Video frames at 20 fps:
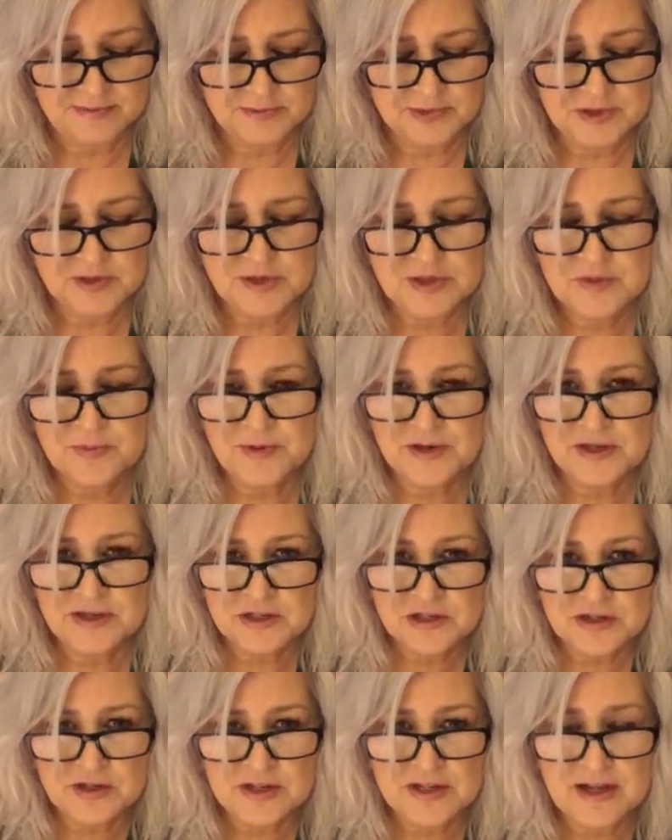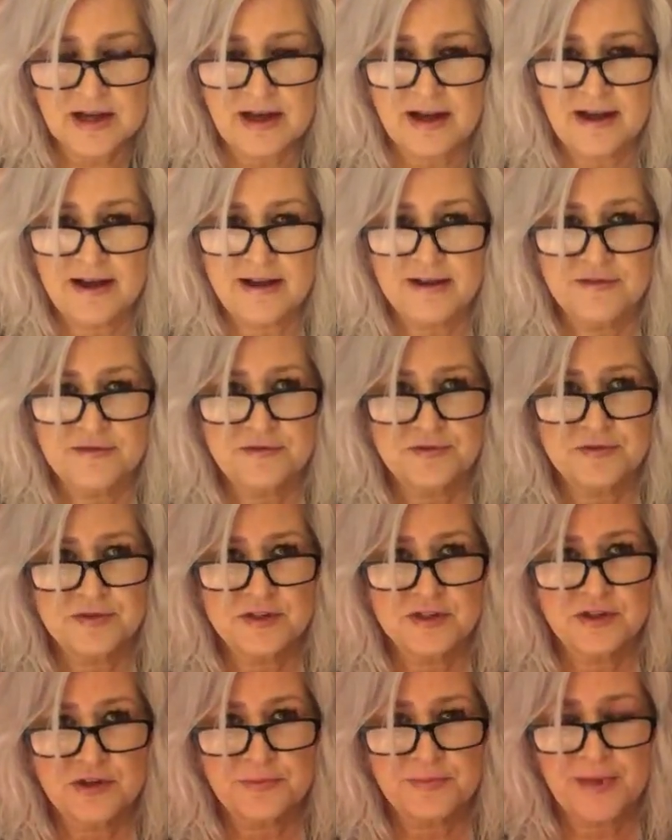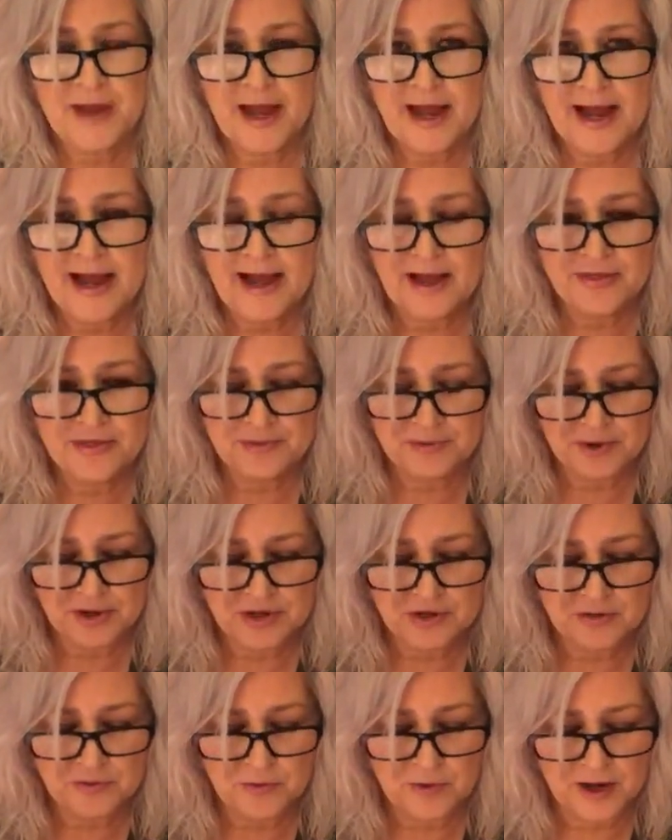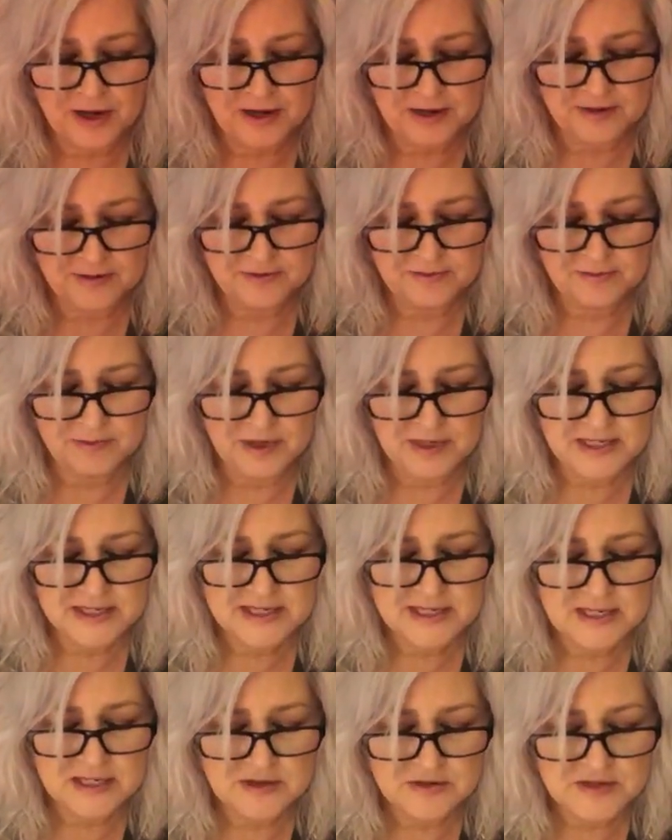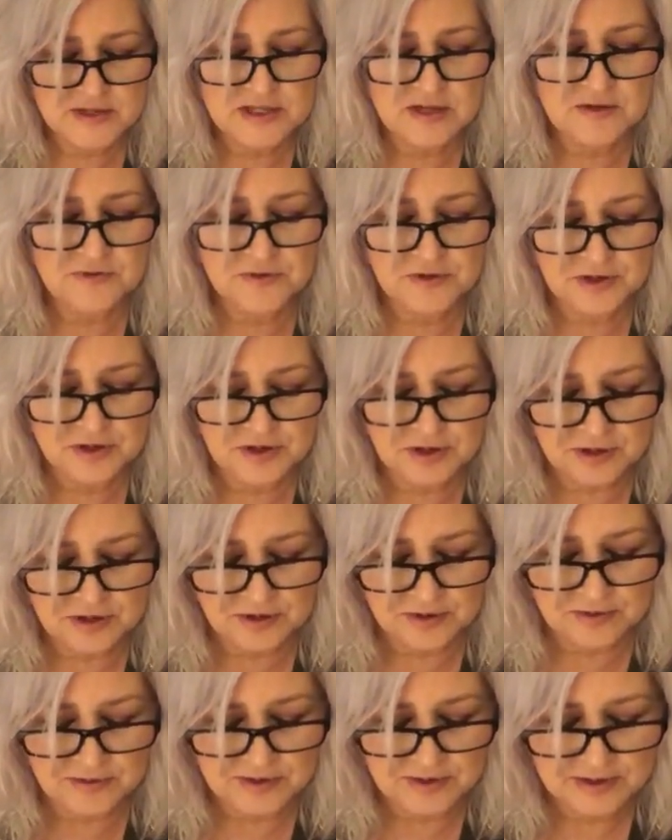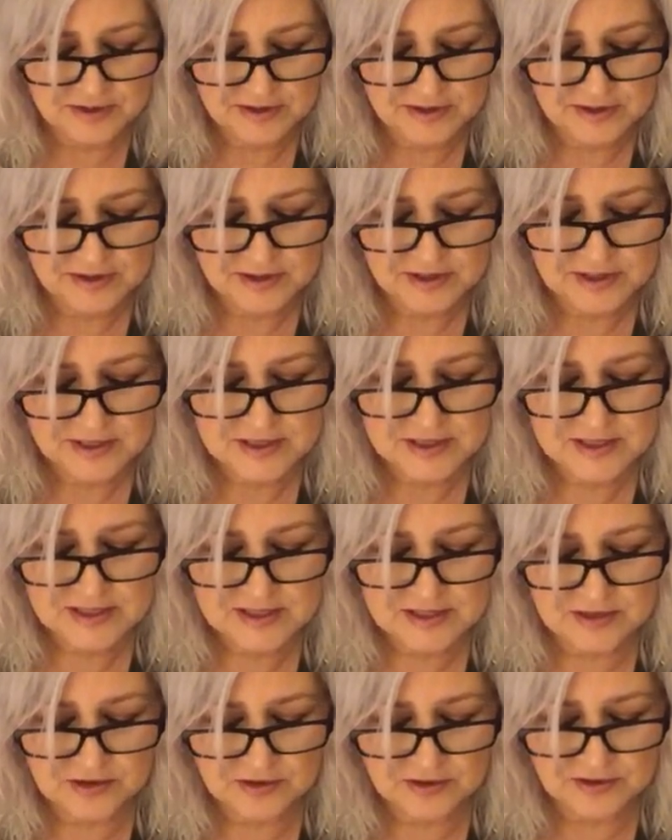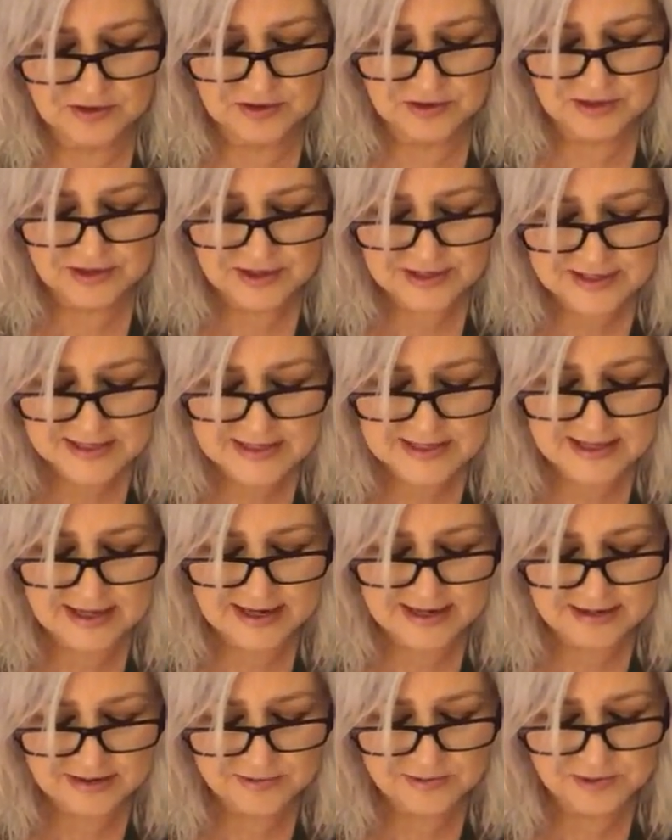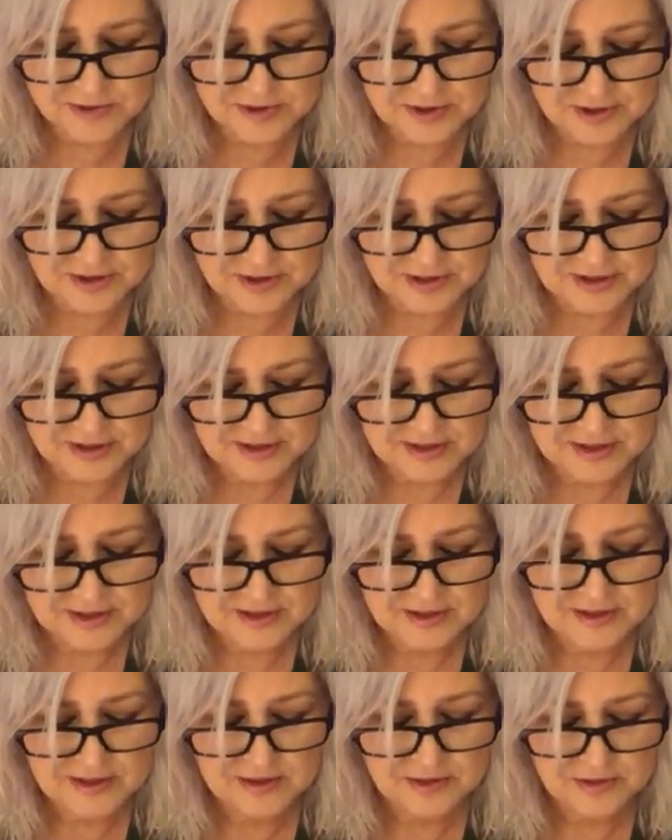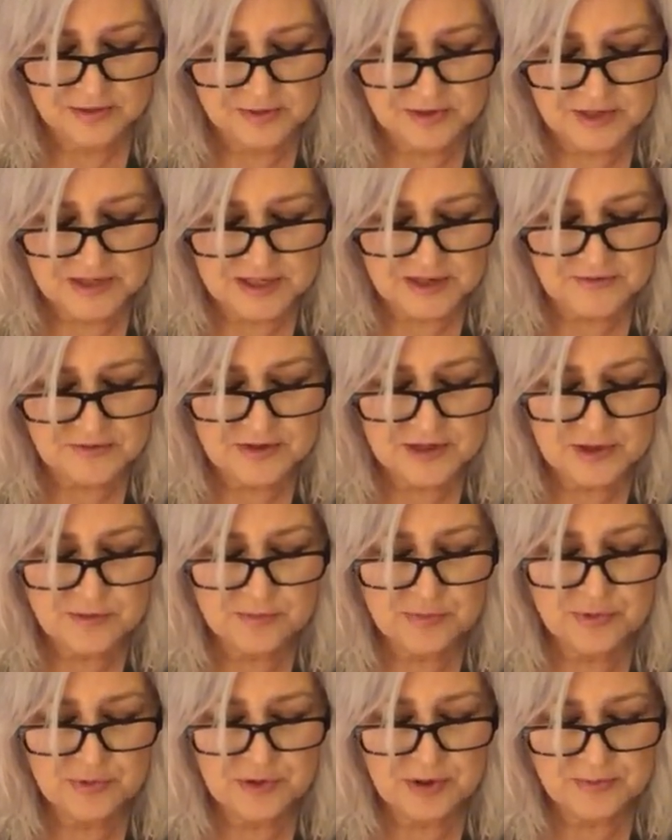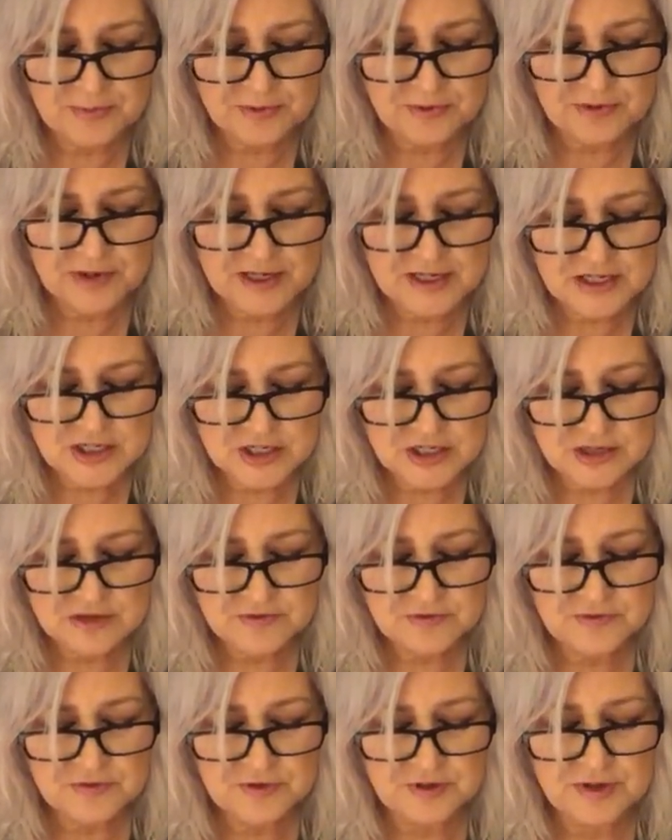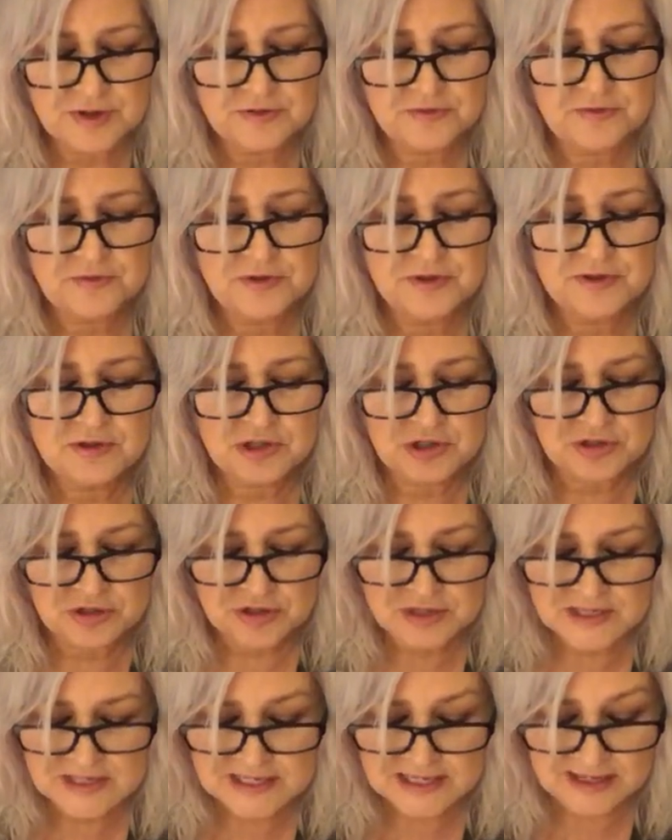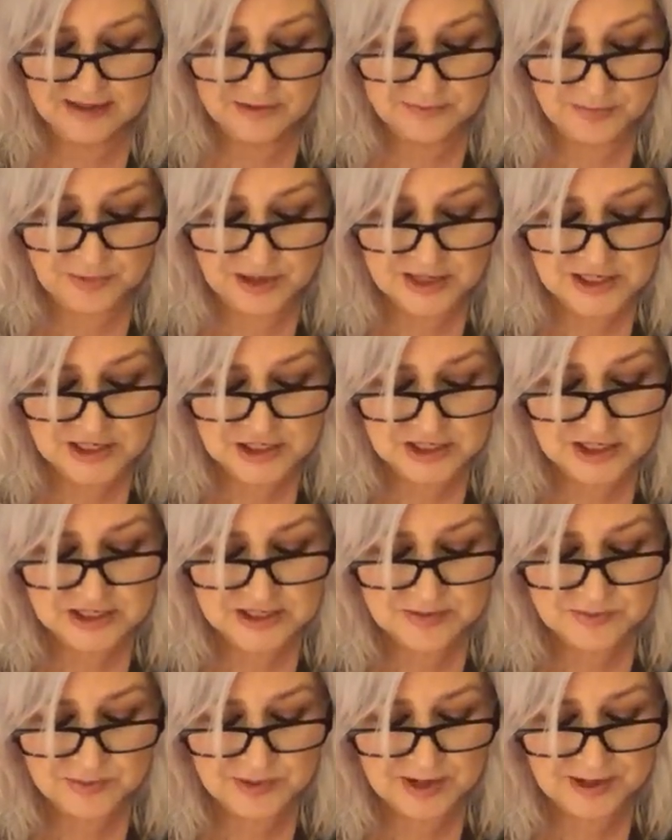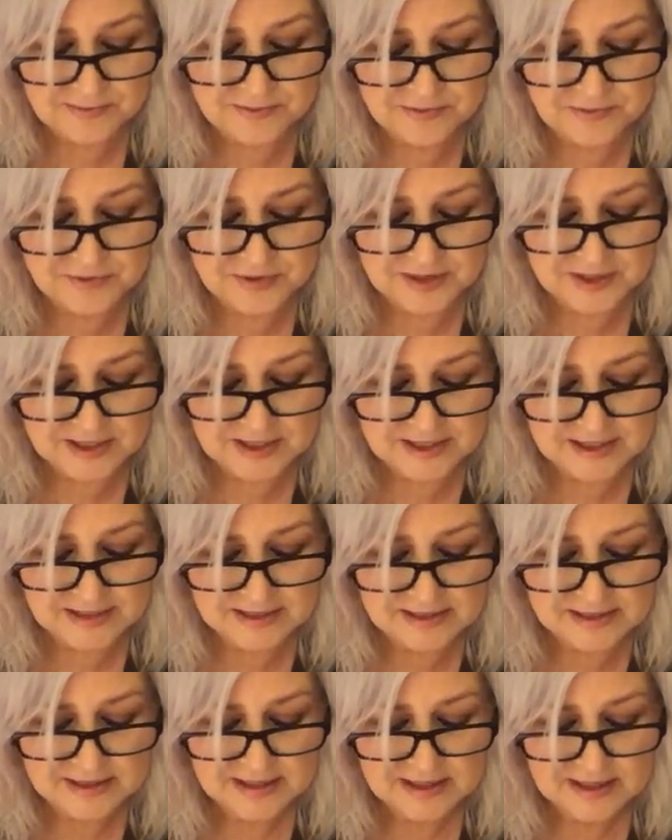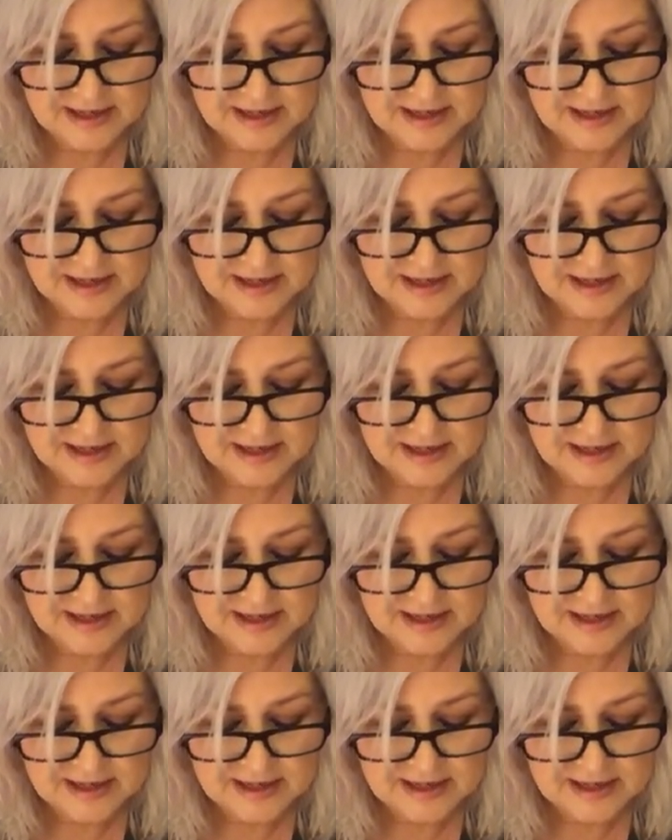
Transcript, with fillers: your spiritual life and your path where you want to see yourself or go. So it looks like we're definitely in preparation for a future celebration is what I'm feeling.